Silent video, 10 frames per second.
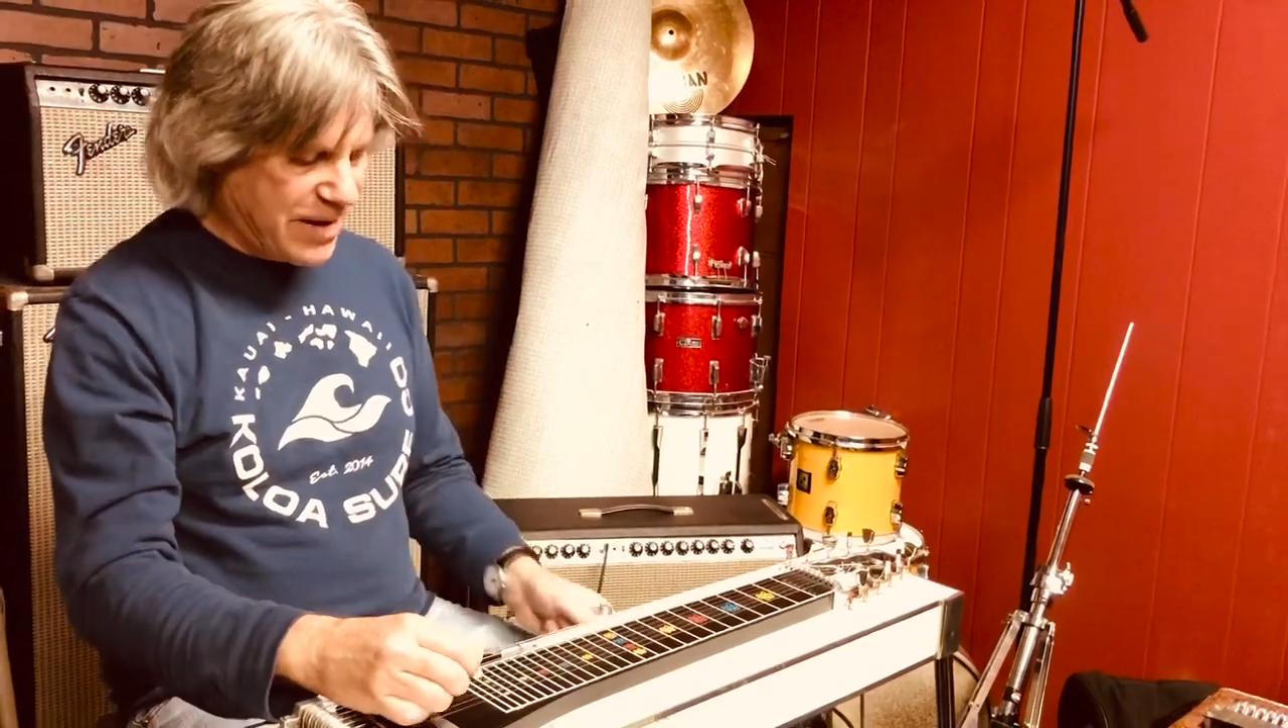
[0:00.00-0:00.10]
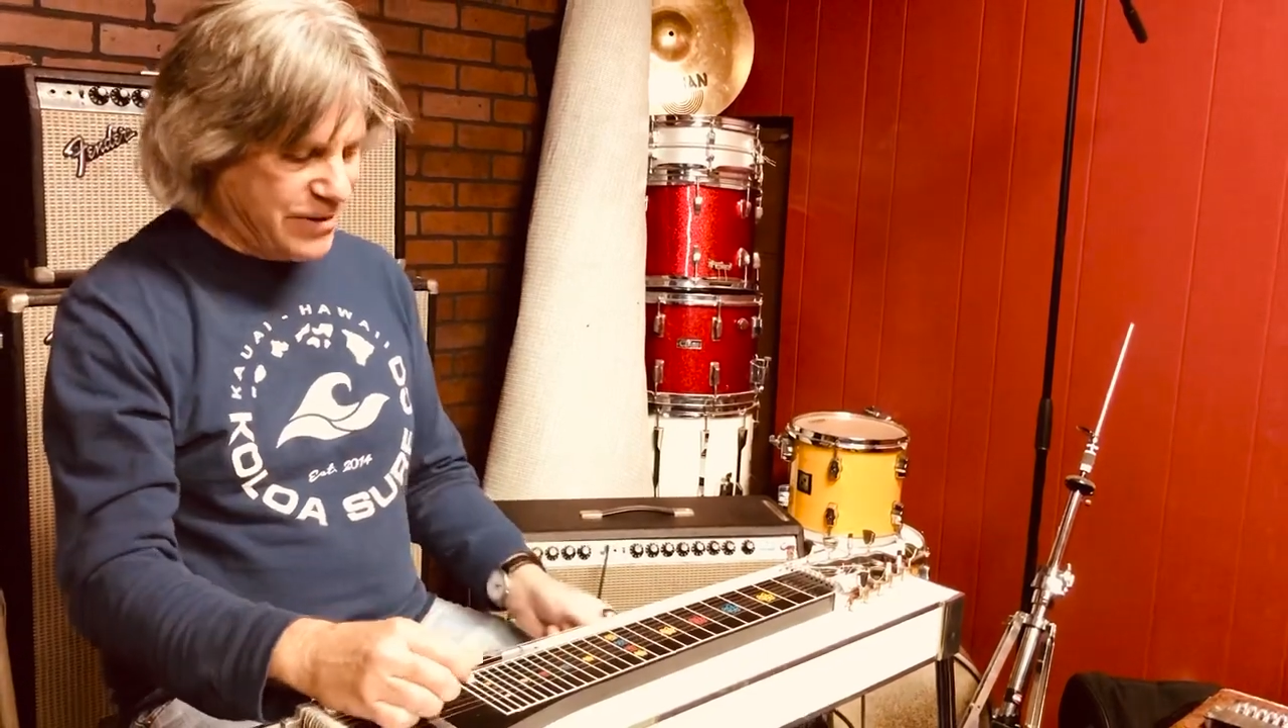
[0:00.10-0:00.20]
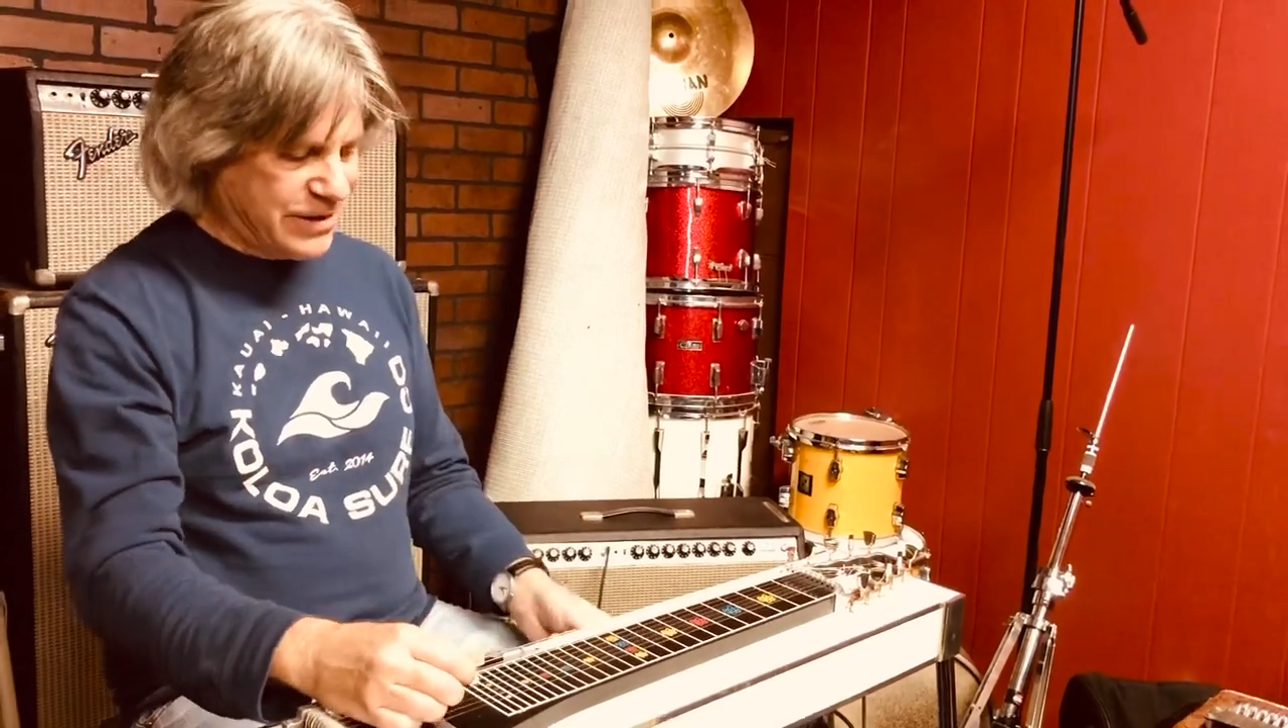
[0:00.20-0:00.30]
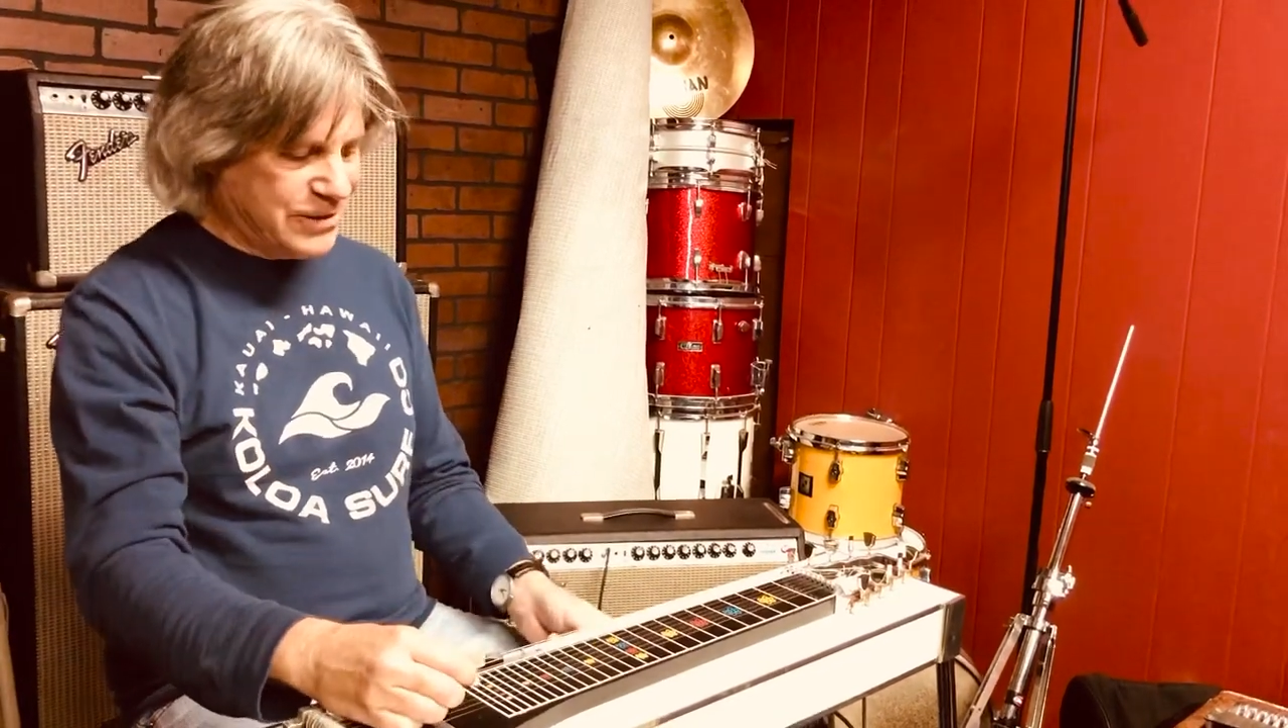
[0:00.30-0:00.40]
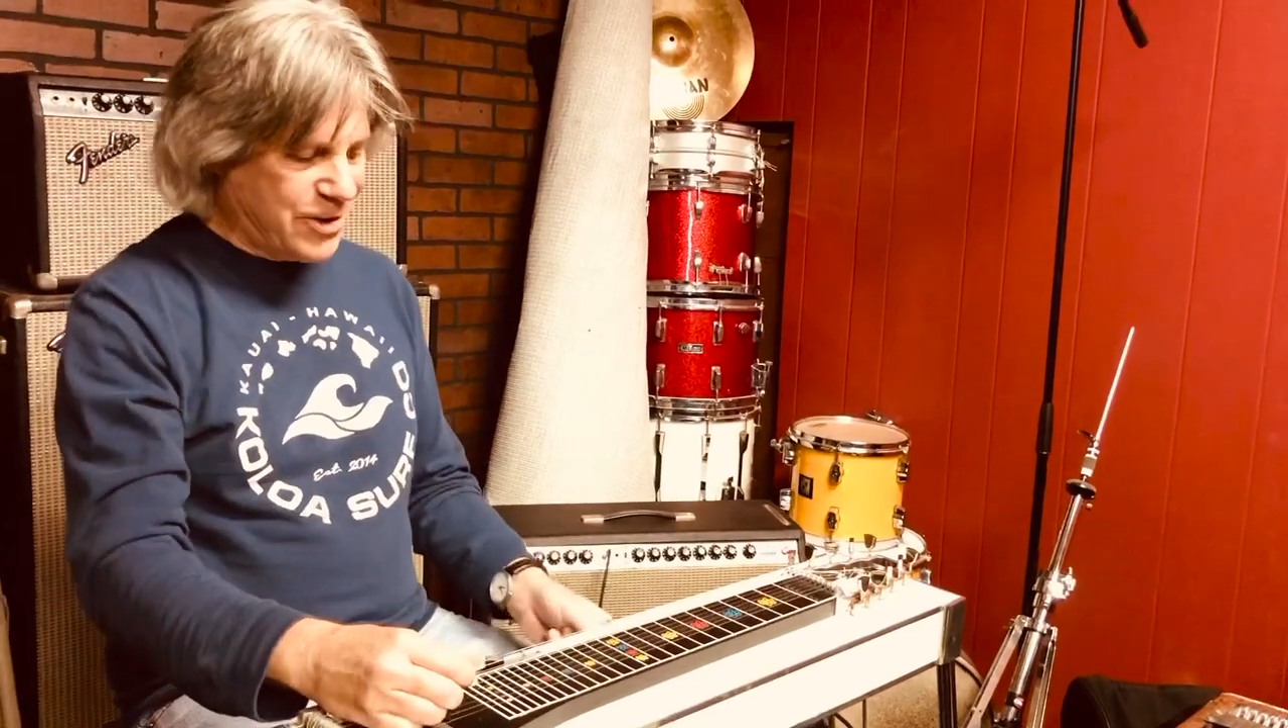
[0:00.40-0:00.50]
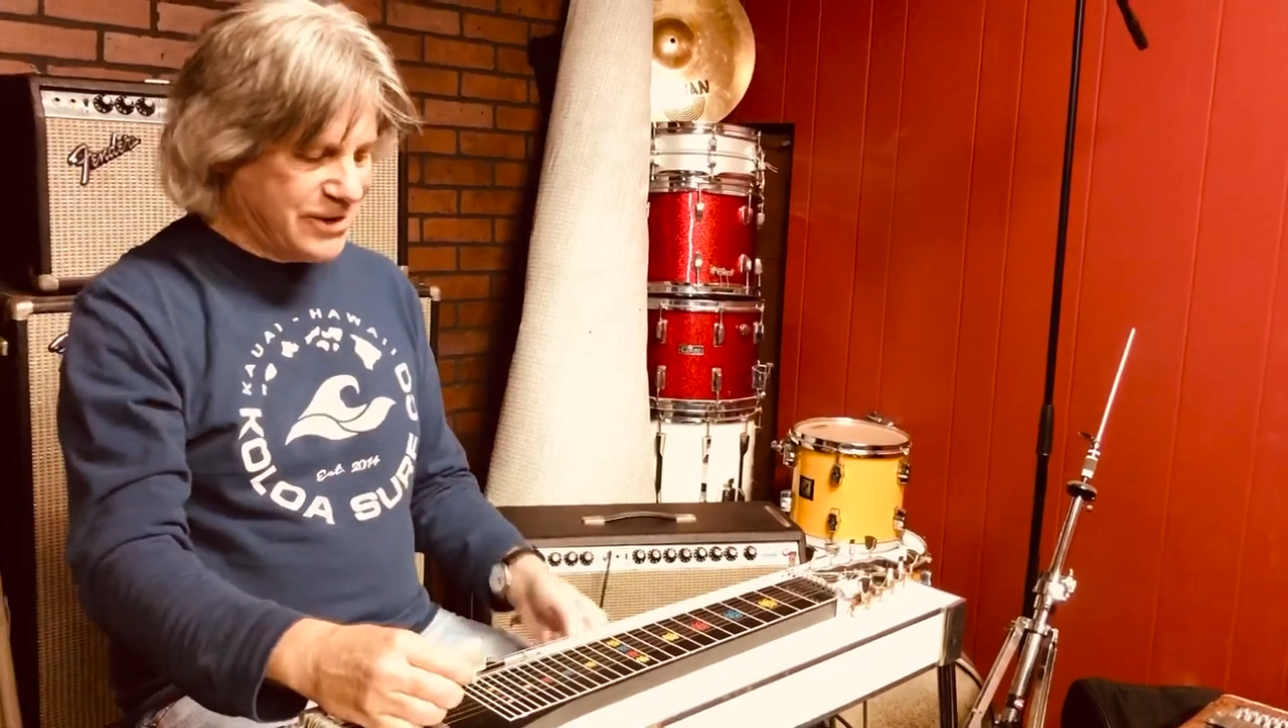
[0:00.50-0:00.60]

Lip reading: other guitar